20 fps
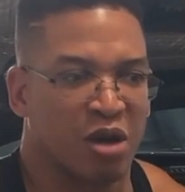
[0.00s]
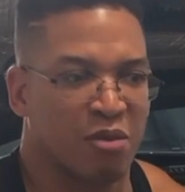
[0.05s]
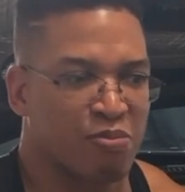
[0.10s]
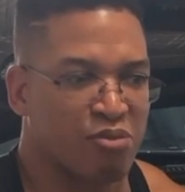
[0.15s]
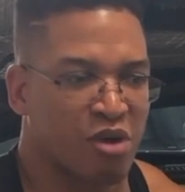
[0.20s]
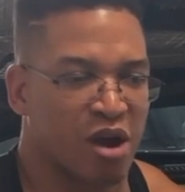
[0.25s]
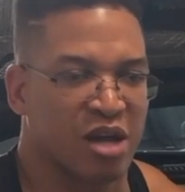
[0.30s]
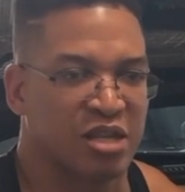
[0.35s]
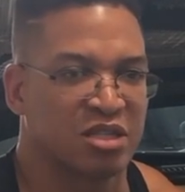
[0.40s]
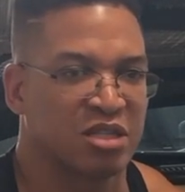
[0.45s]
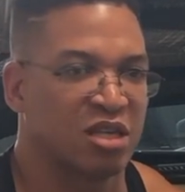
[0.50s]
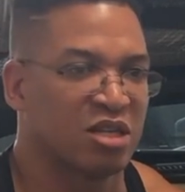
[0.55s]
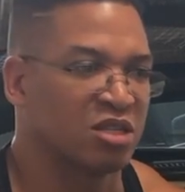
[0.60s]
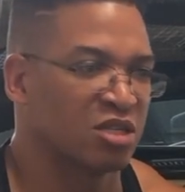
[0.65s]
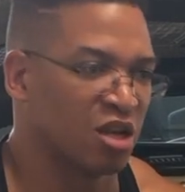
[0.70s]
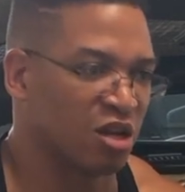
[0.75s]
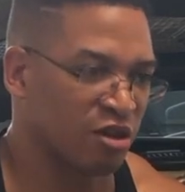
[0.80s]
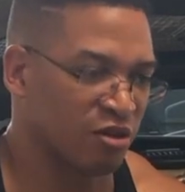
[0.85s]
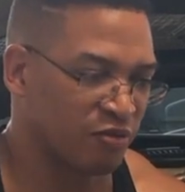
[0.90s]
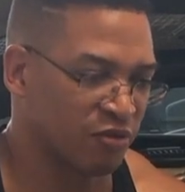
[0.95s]
process
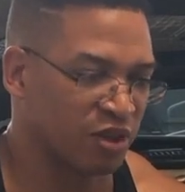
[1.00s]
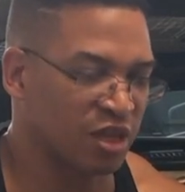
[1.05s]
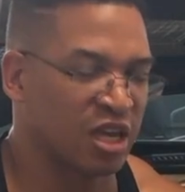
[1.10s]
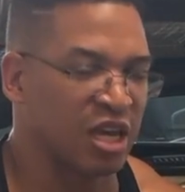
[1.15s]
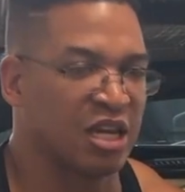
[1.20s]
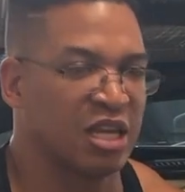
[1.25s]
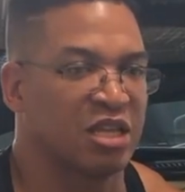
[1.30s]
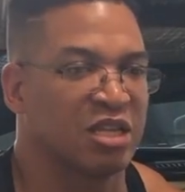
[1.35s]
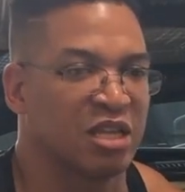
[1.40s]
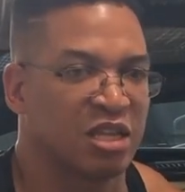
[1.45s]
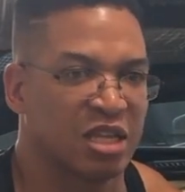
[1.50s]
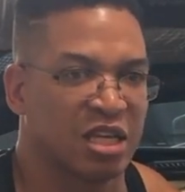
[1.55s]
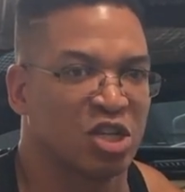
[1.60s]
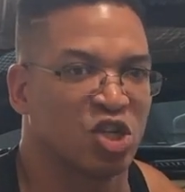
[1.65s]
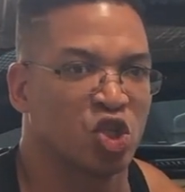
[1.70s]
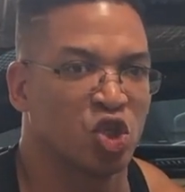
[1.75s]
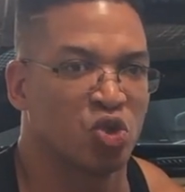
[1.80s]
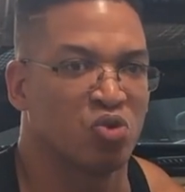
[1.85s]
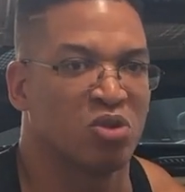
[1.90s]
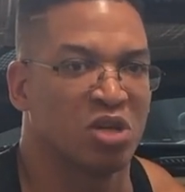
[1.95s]
of getting the
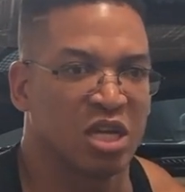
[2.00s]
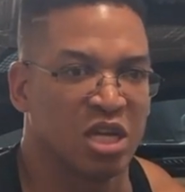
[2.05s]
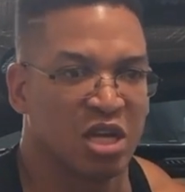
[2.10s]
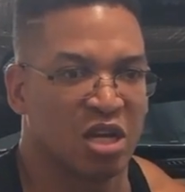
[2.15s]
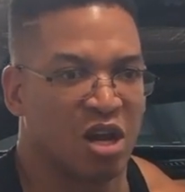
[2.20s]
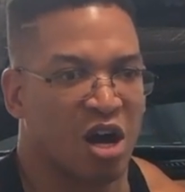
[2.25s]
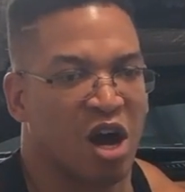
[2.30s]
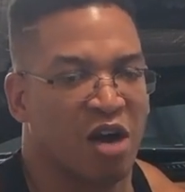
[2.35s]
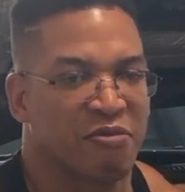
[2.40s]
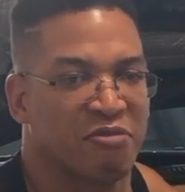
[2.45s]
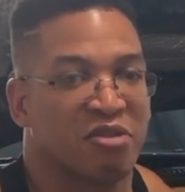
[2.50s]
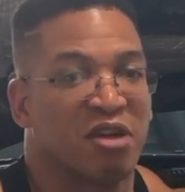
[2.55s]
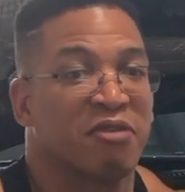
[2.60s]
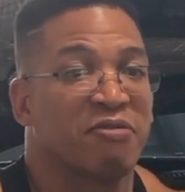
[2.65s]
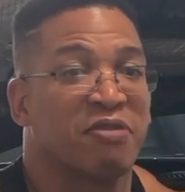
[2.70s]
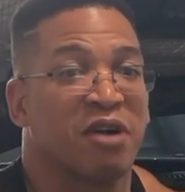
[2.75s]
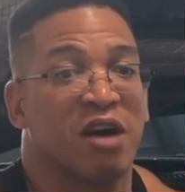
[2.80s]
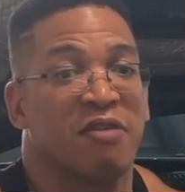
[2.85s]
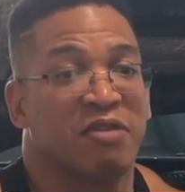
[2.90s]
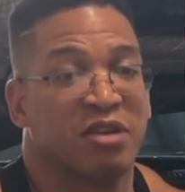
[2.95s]
things you need off of that
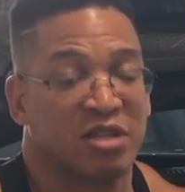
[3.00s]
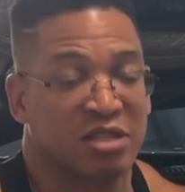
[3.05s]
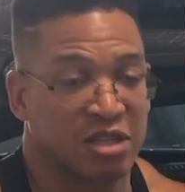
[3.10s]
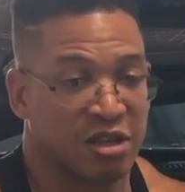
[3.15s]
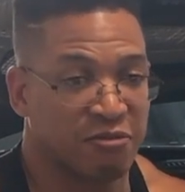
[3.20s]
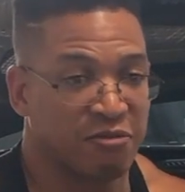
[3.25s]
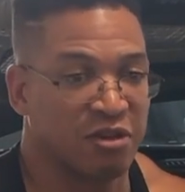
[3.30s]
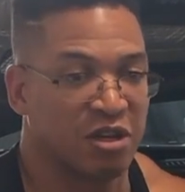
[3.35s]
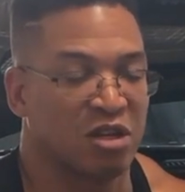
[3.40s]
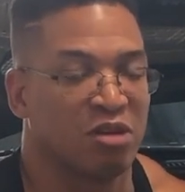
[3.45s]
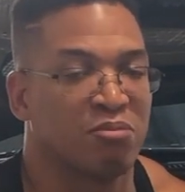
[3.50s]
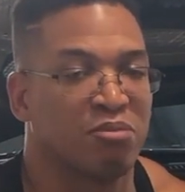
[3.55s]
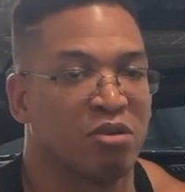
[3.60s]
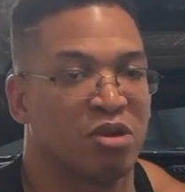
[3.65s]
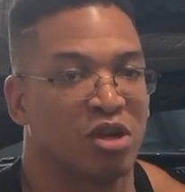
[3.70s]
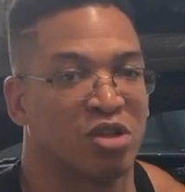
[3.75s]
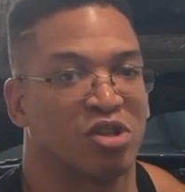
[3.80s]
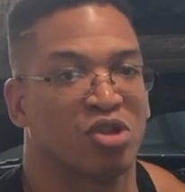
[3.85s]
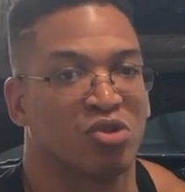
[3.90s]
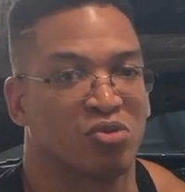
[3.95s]
5SFE to put
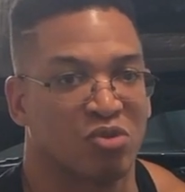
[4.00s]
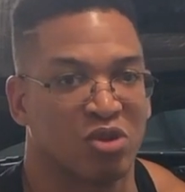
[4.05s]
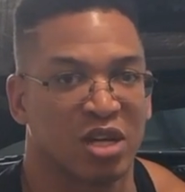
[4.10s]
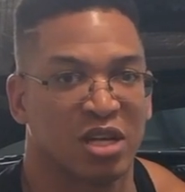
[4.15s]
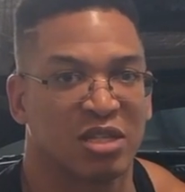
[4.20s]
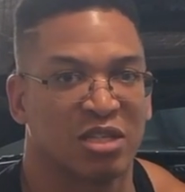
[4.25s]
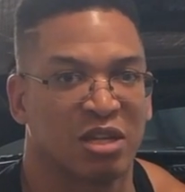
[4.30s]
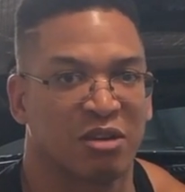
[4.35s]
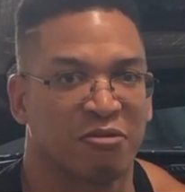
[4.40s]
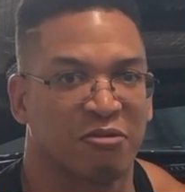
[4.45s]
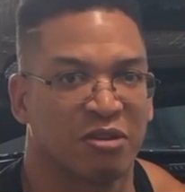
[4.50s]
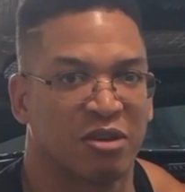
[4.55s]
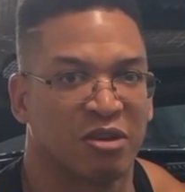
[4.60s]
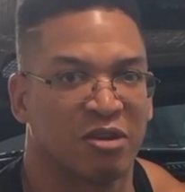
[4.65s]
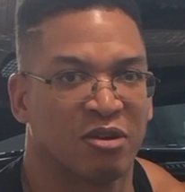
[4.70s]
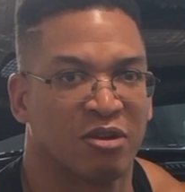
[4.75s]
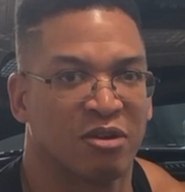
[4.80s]
on the 3SFE.